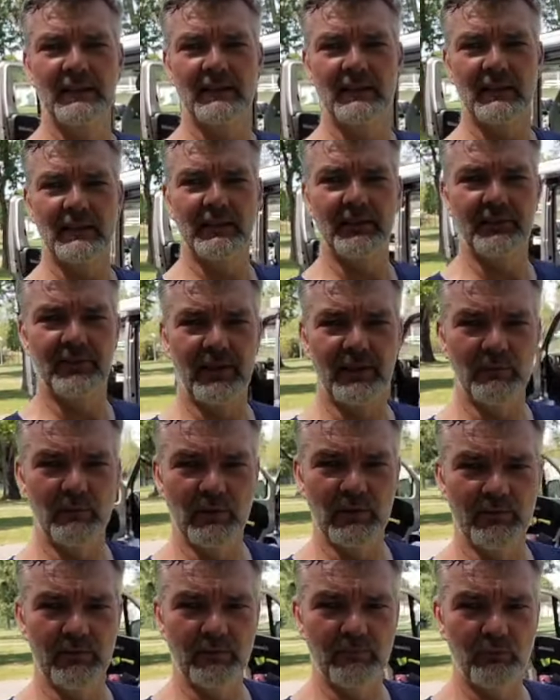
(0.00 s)
like I say,
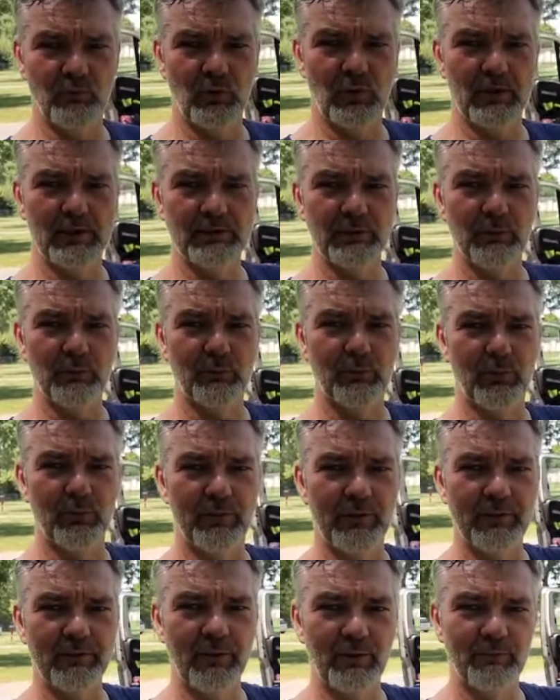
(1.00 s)
one of the really useful
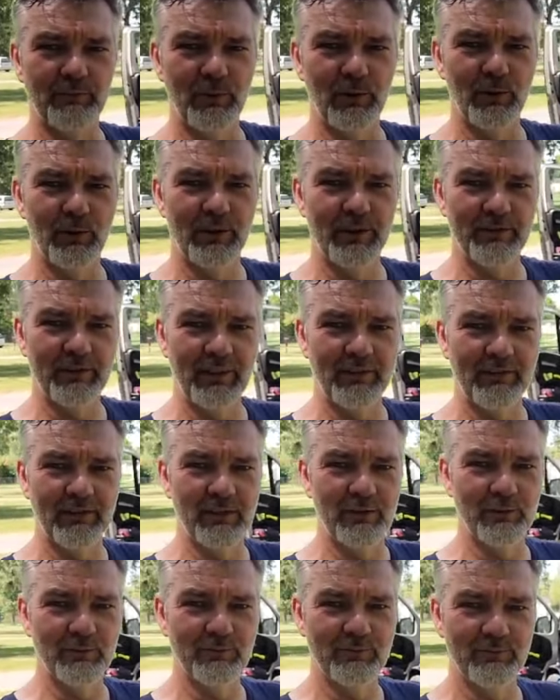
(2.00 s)
things I've bought is this
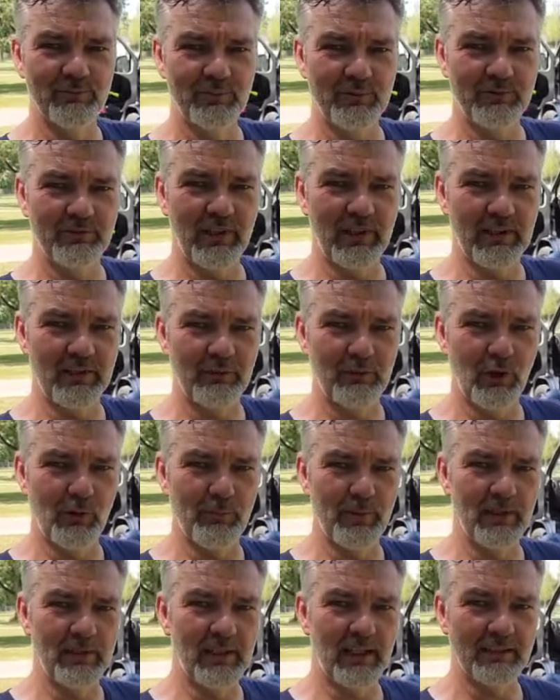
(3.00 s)
little
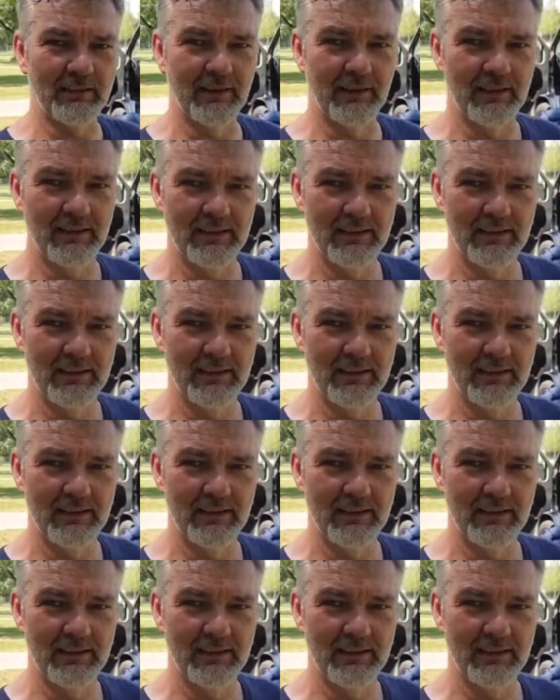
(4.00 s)
telescopic ladder.